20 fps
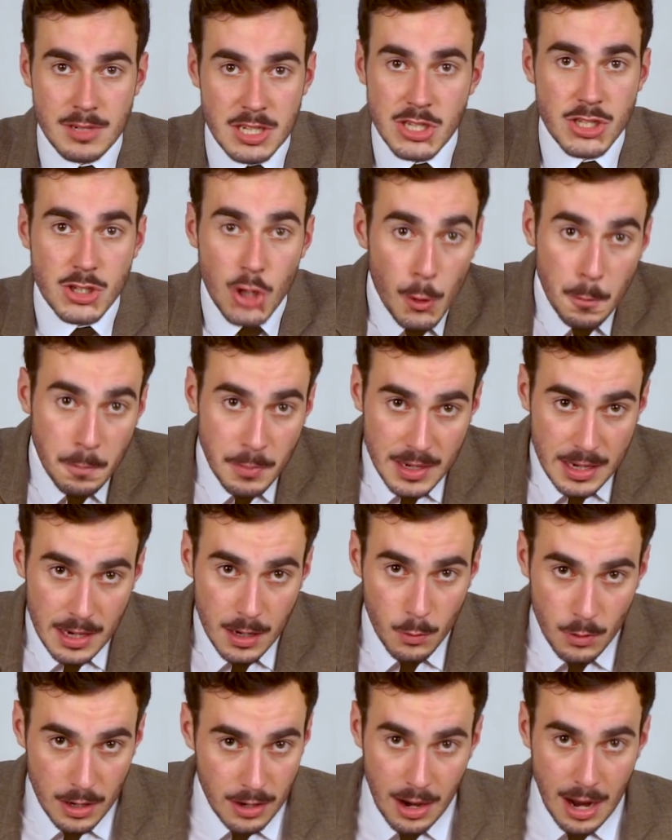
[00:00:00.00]
dystopia
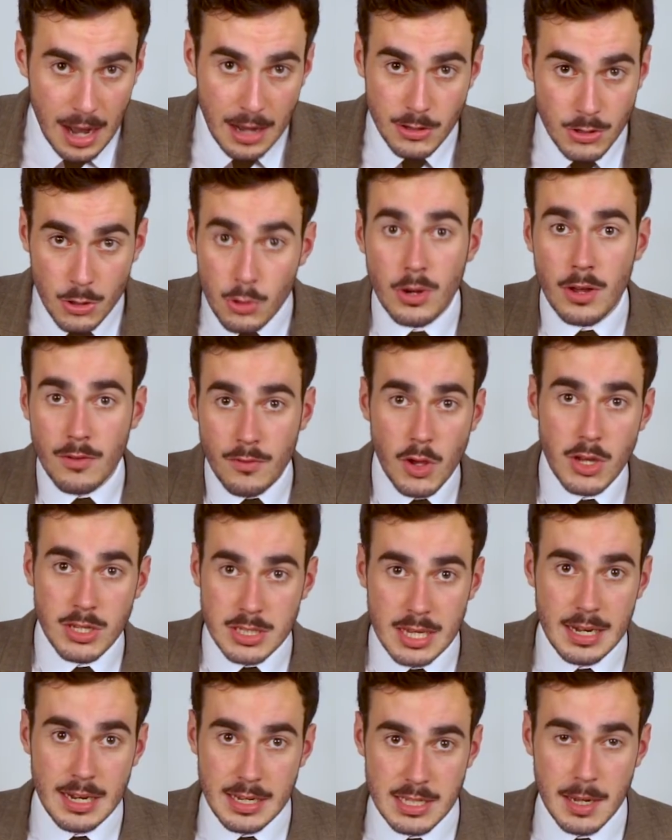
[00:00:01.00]
where our
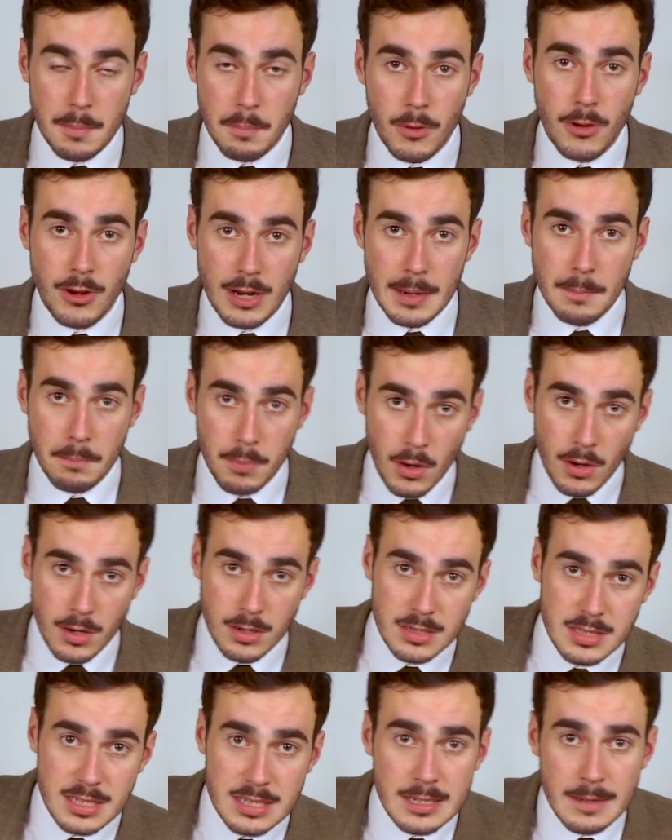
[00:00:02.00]
universities are burning
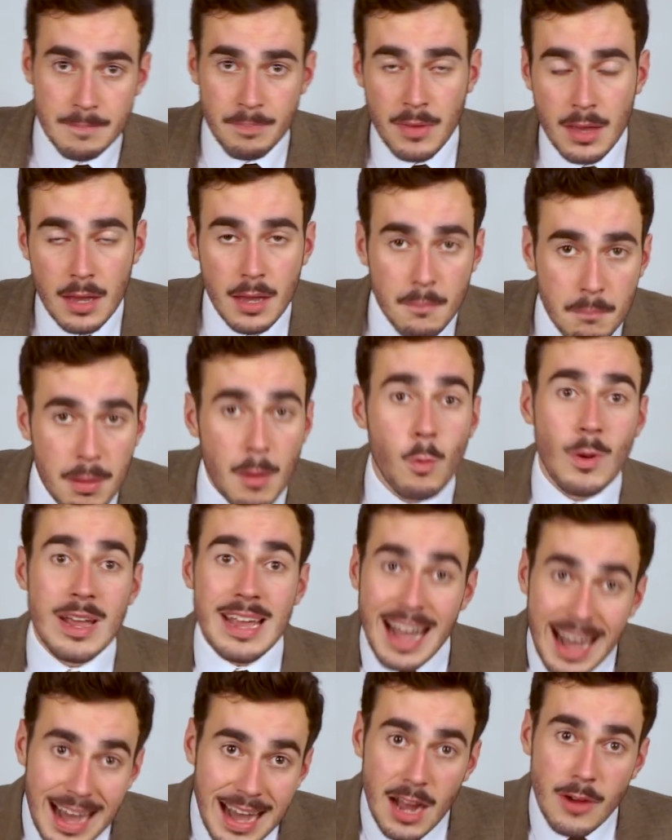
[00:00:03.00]
books. But we
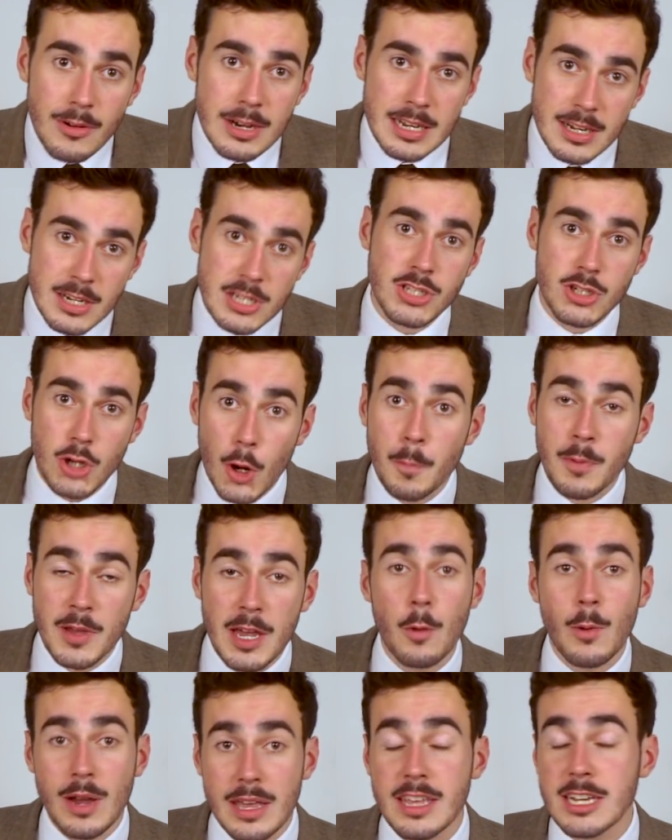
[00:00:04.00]
are in a
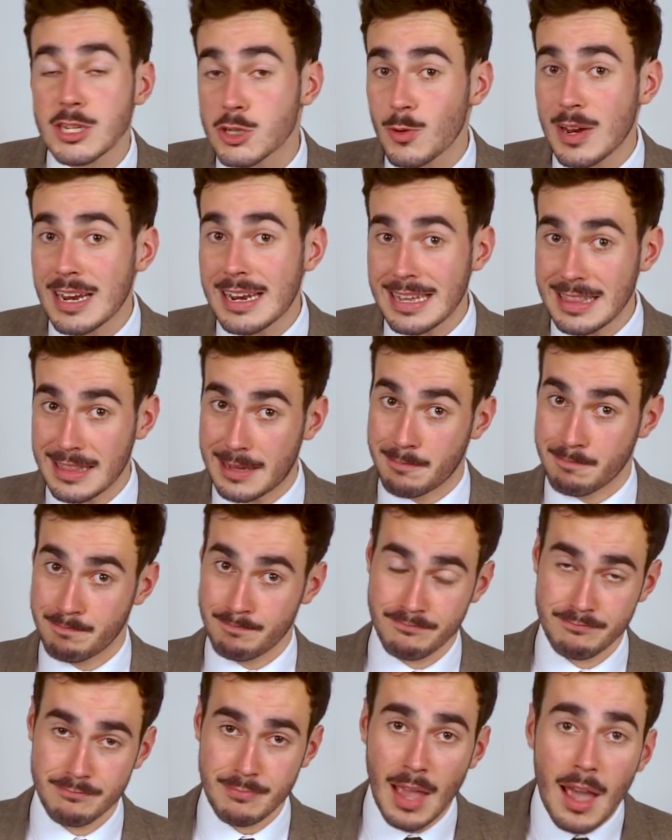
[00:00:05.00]
dystopia where they're shredding them.
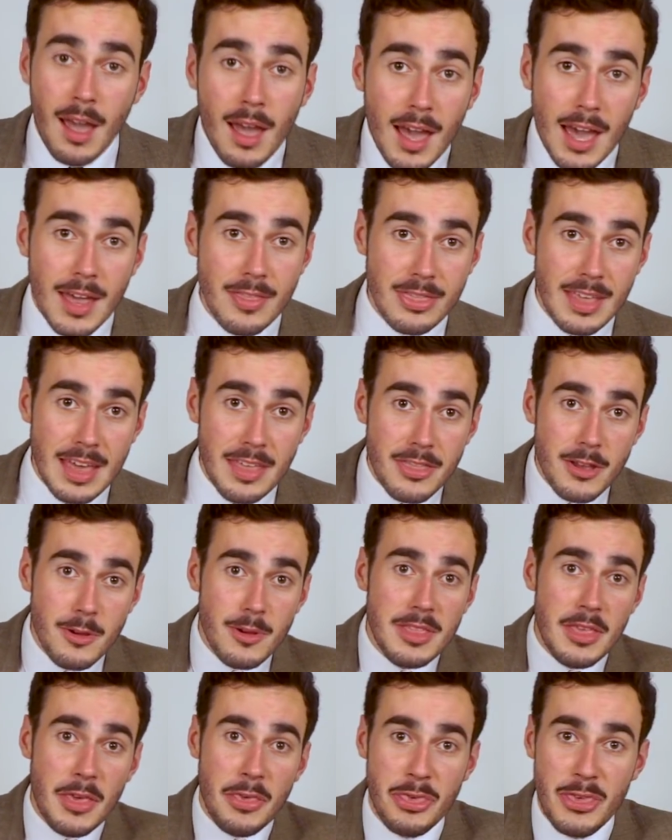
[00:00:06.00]
And then there
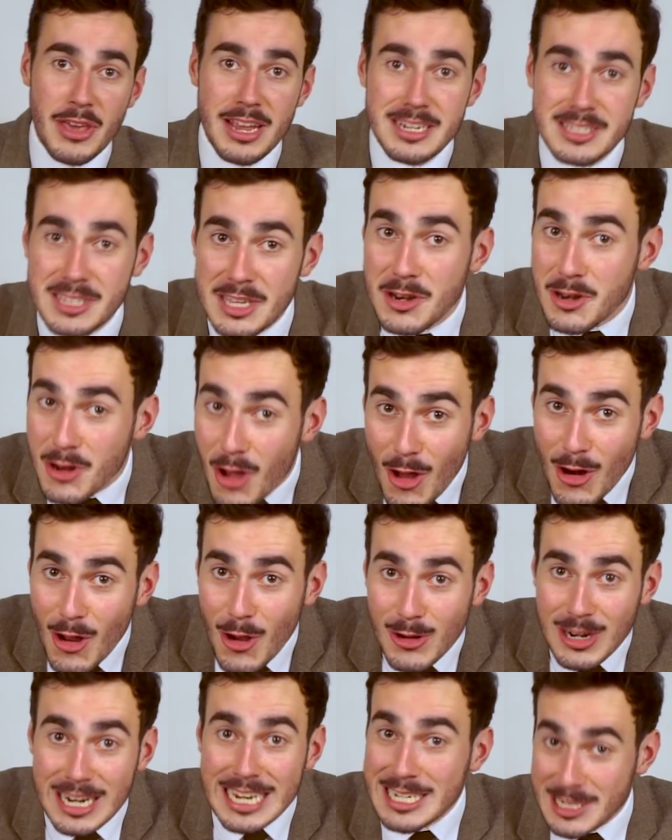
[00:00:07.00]
are the things that not
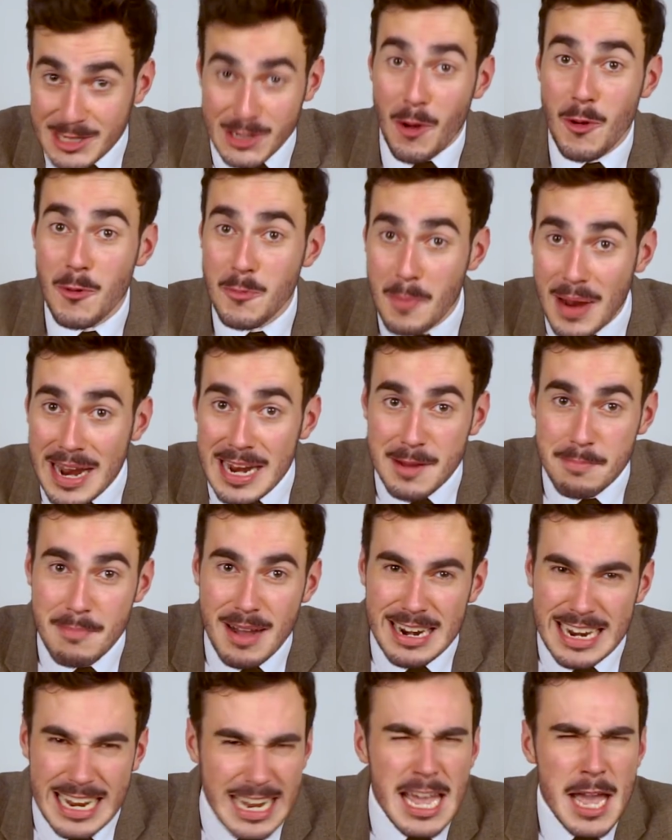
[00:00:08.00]
only don't make
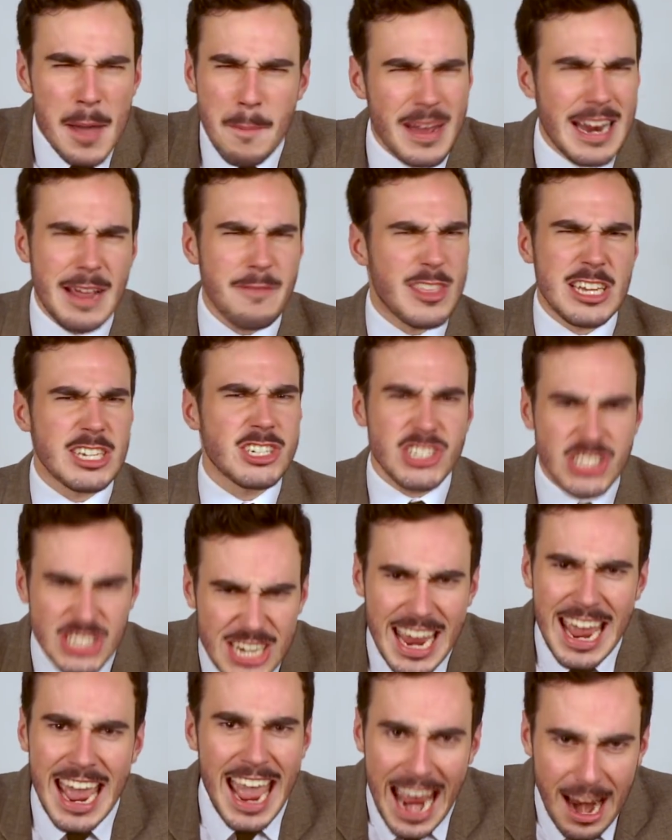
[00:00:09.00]
money, but have the
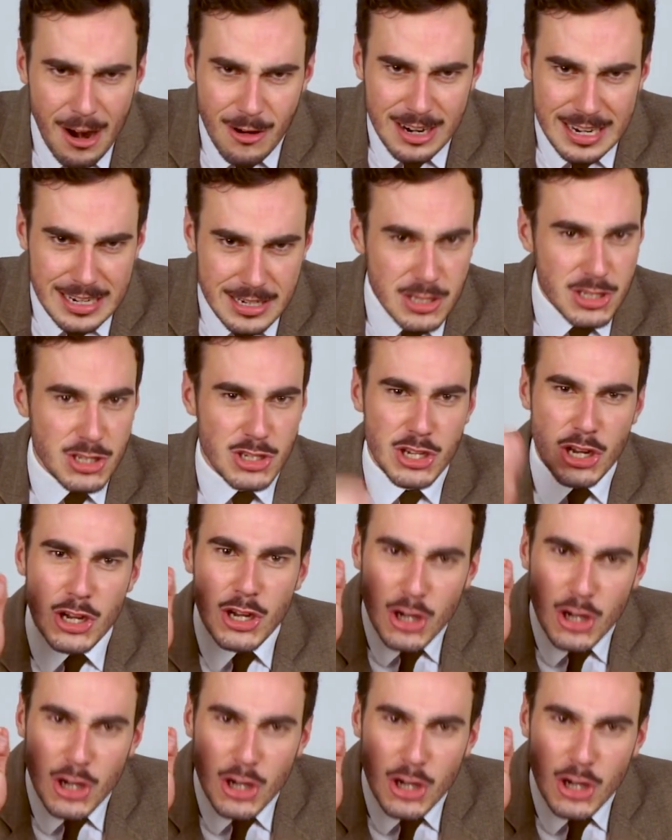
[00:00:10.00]
sheer arrogance to